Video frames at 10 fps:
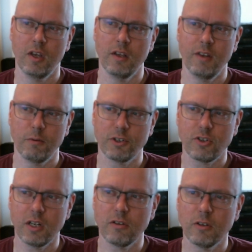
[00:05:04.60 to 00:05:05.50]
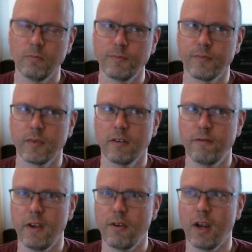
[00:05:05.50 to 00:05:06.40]
They were still
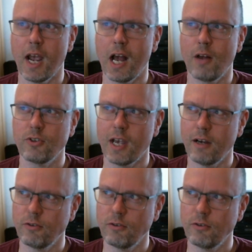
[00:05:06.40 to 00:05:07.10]
figuring out how